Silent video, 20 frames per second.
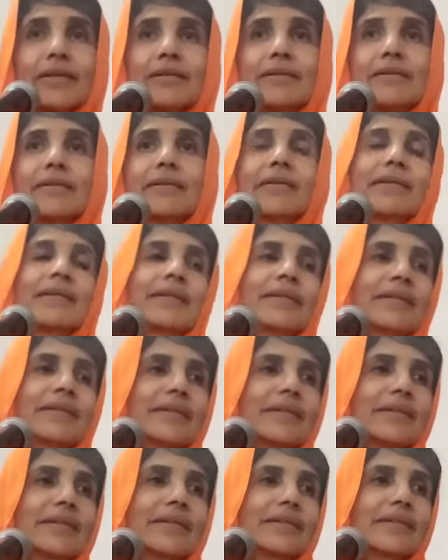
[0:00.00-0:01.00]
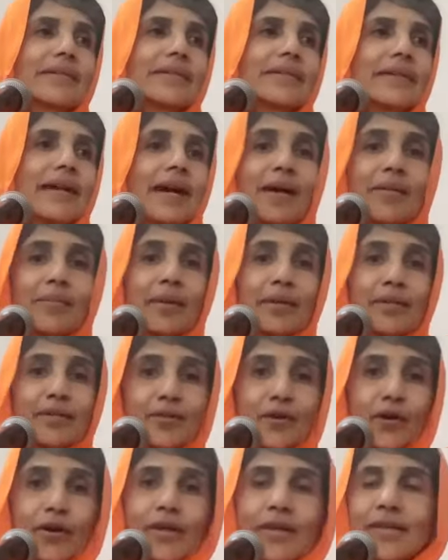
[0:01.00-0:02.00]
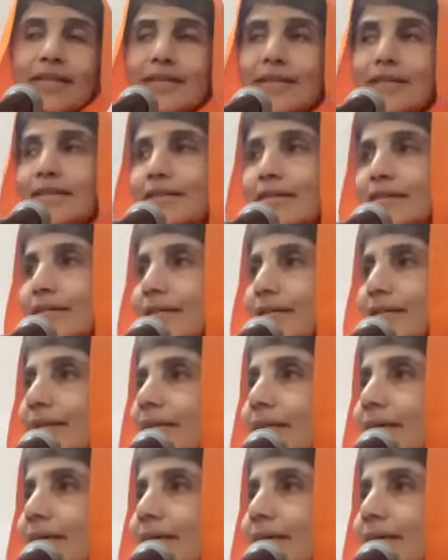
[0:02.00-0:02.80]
else. I'm enjoying this.